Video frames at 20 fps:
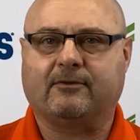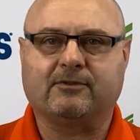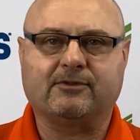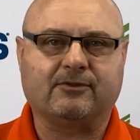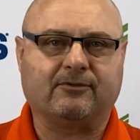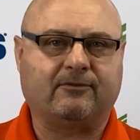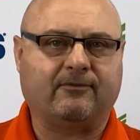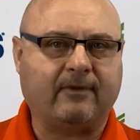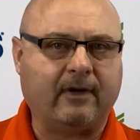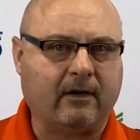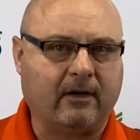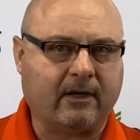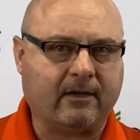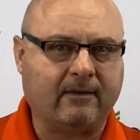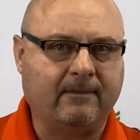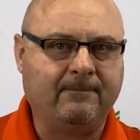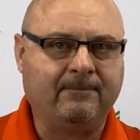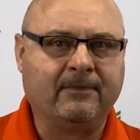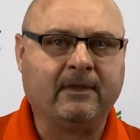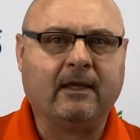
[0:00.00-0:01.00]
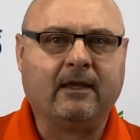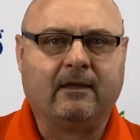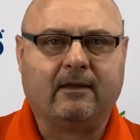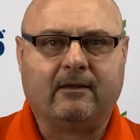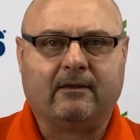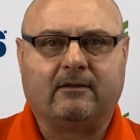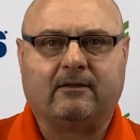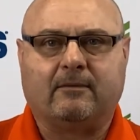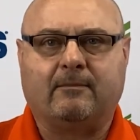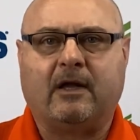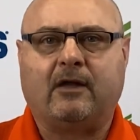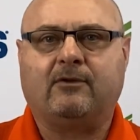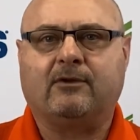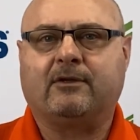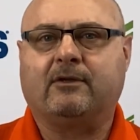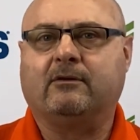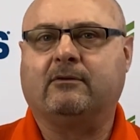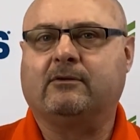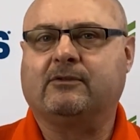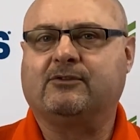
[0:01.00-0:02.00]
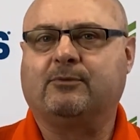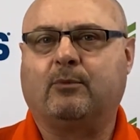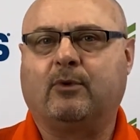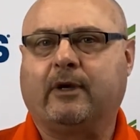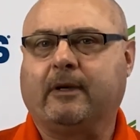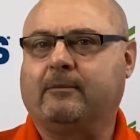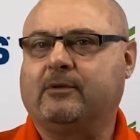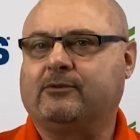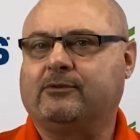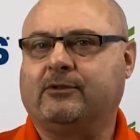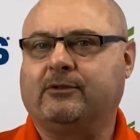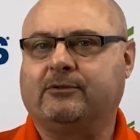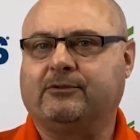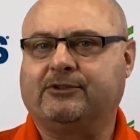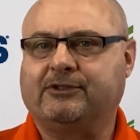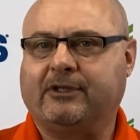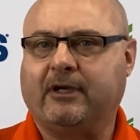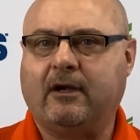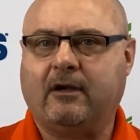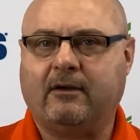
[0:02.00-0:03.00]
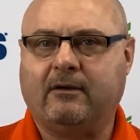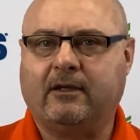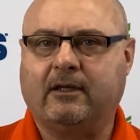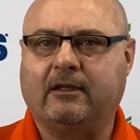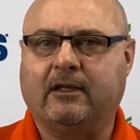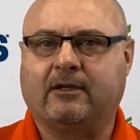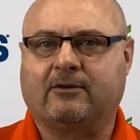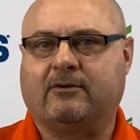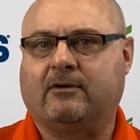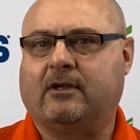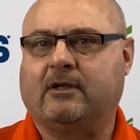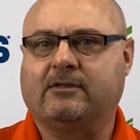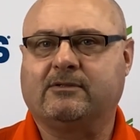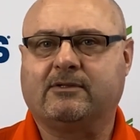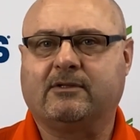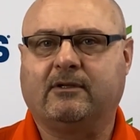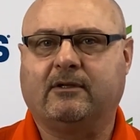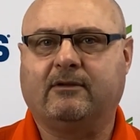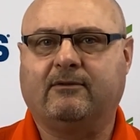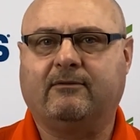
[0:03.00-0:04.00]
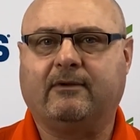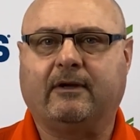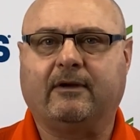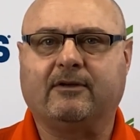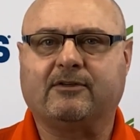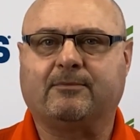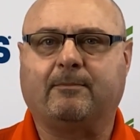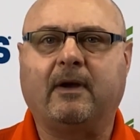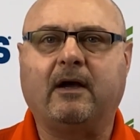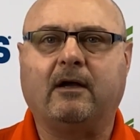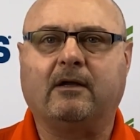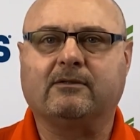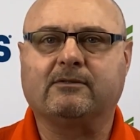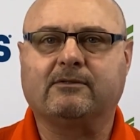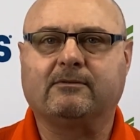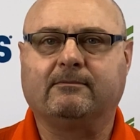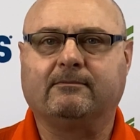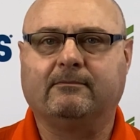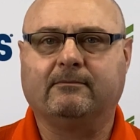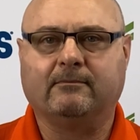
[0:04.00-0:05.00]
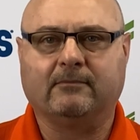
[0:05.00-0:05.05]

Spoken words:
versus ferric, the molecule is more able to share electrons in various bonds.